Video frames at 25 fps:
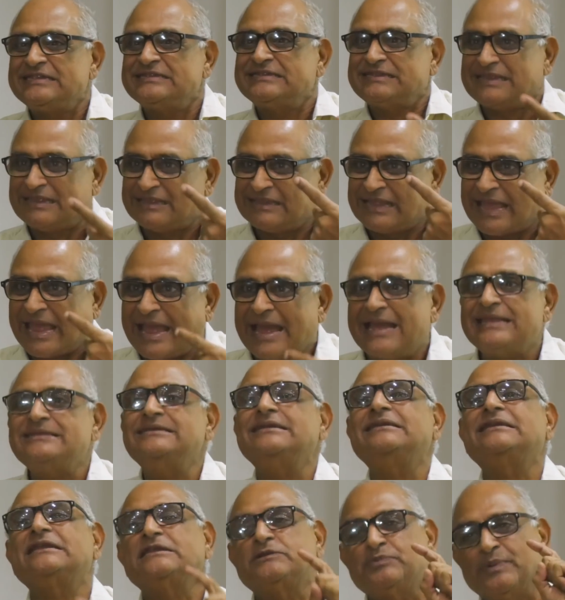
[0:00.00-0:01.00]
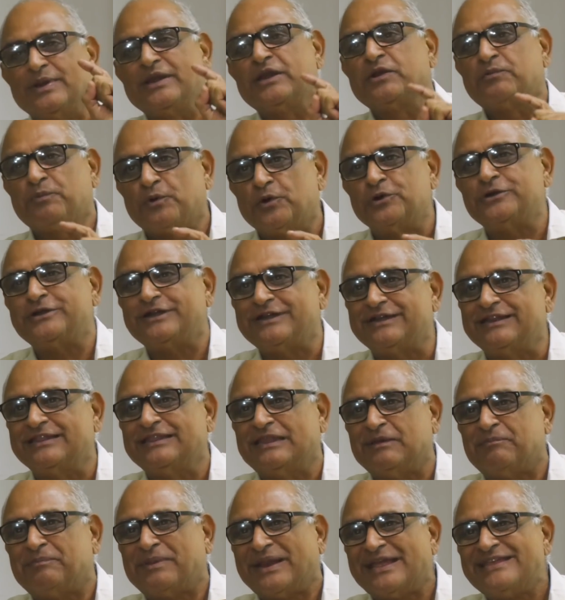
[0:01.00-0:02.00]
is, as it has been reported
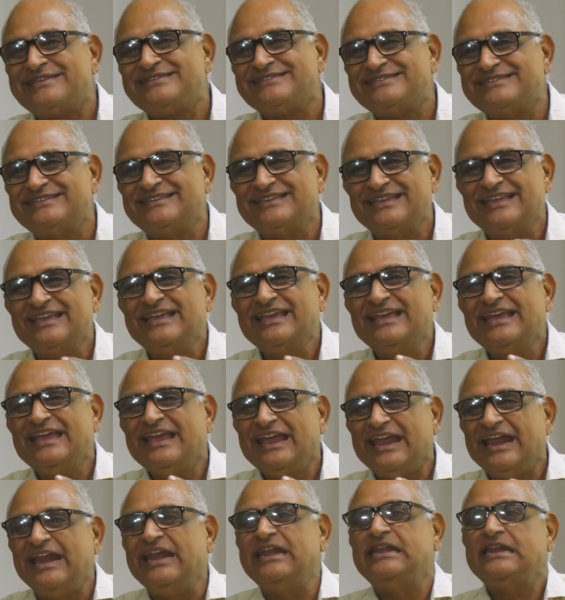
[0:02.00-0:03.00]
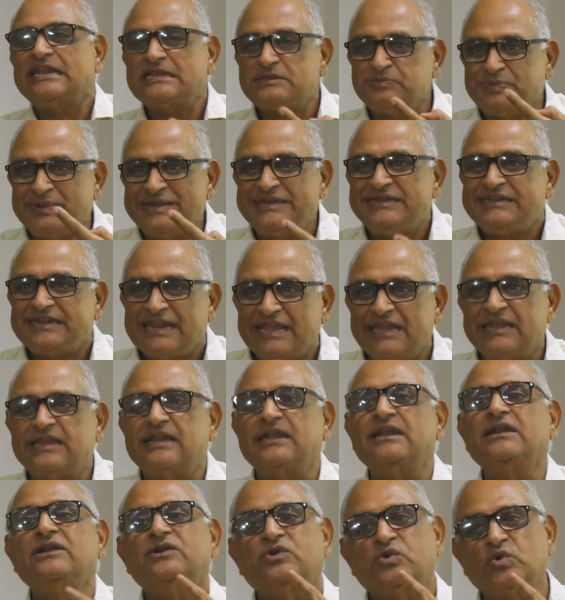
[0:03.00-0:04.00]
in the press, it has been
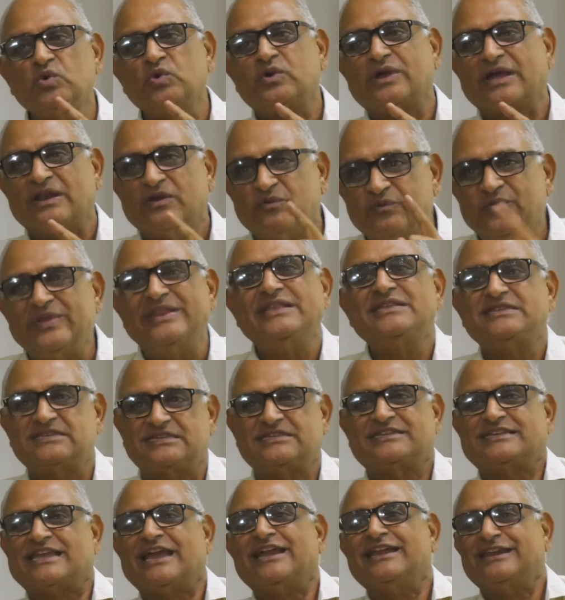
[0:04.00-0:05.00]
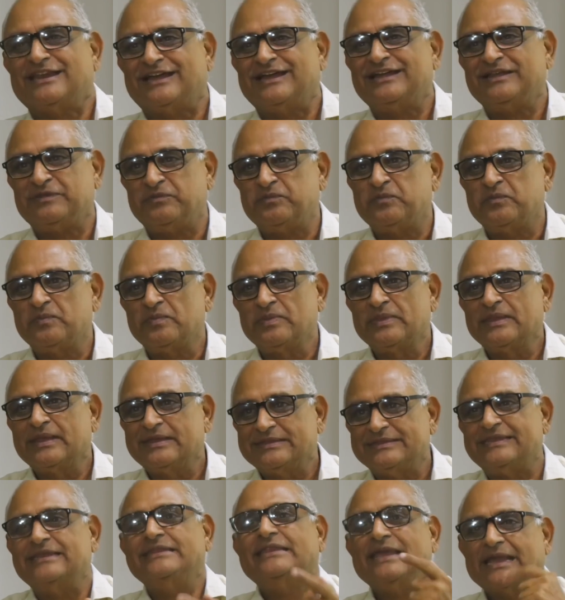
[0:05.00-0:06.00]
taken to convince China
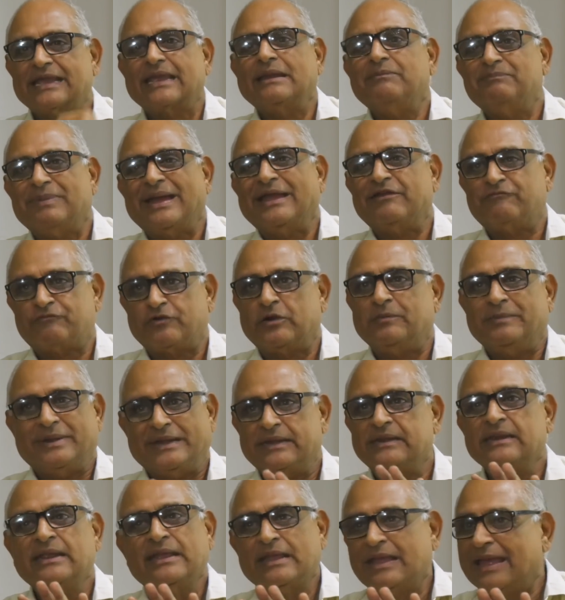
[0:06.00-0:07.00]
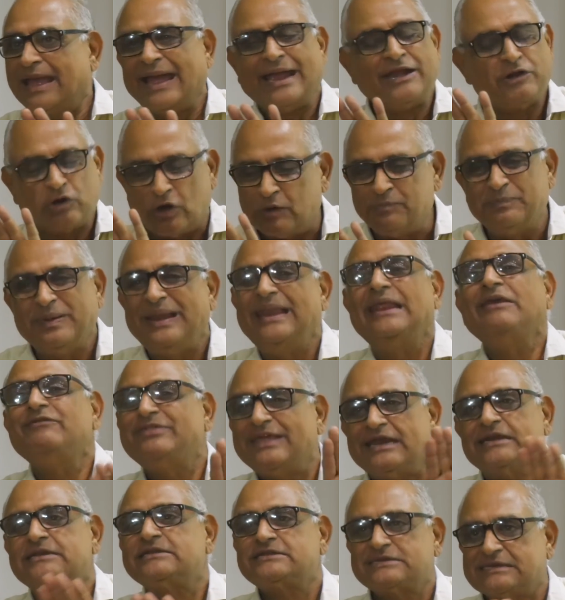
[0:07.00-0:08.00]
that they can buy from it. I don't believe
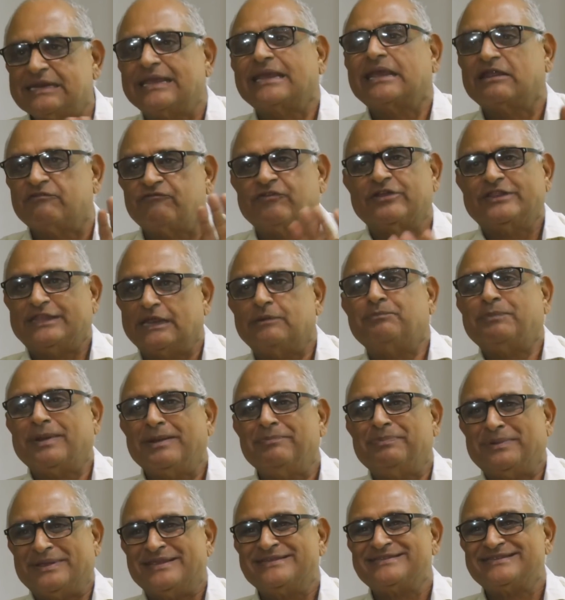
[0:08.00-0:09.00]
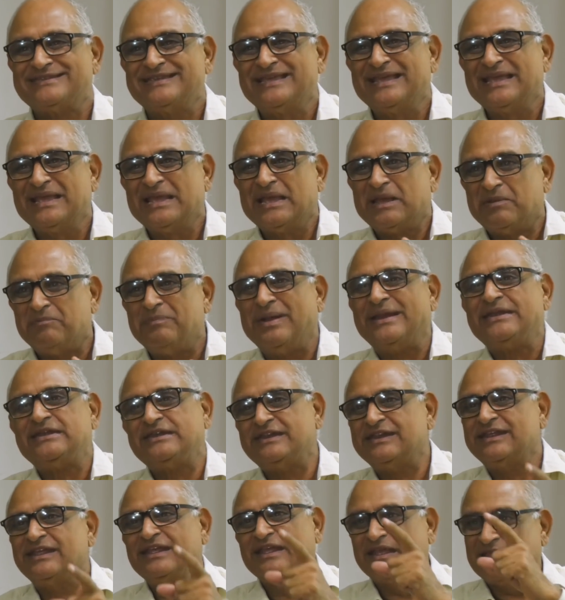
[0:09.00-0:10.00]
that it's taken for that purpose.
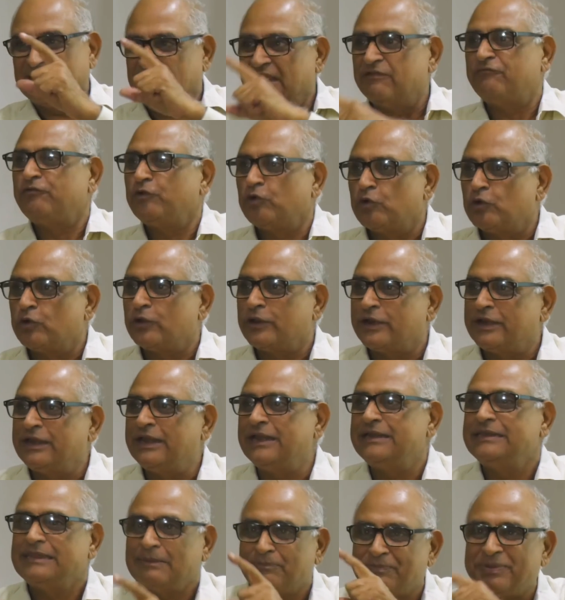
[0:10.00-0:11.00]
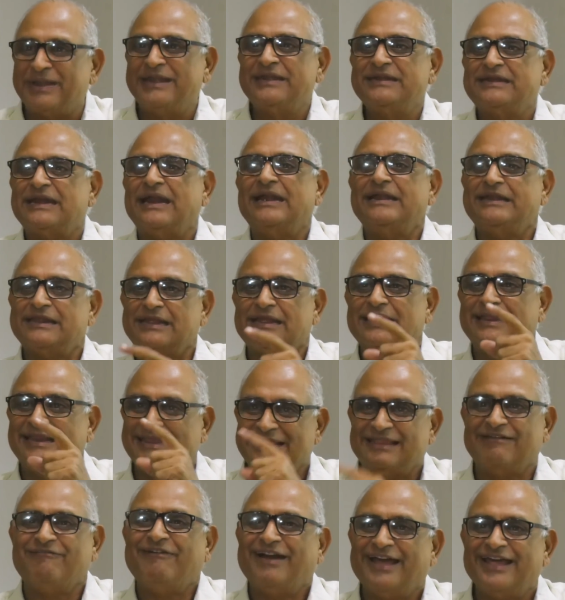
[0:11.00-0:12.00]
But if you read the print
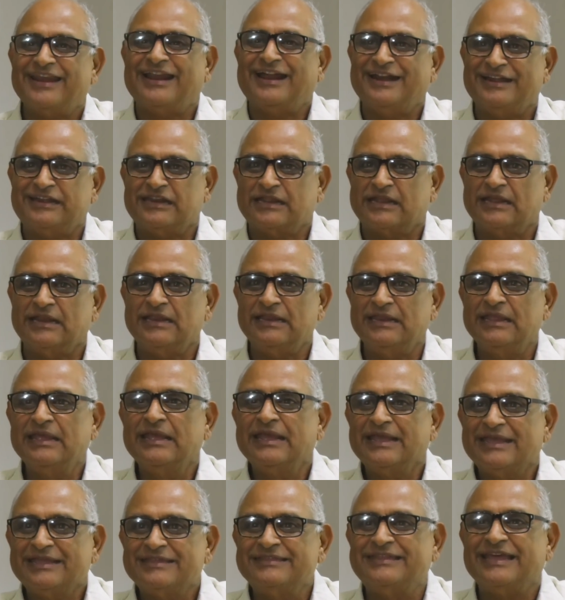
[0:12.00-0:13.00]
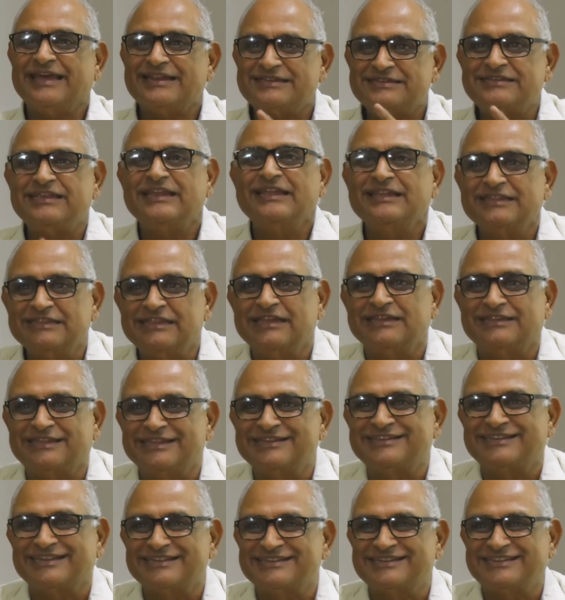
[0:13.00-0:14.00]
article, the Wire article, they are saying that
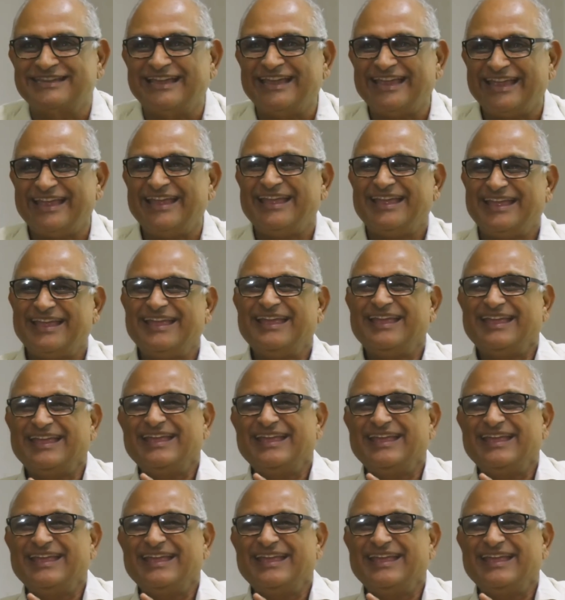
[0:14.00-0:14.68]
this is a,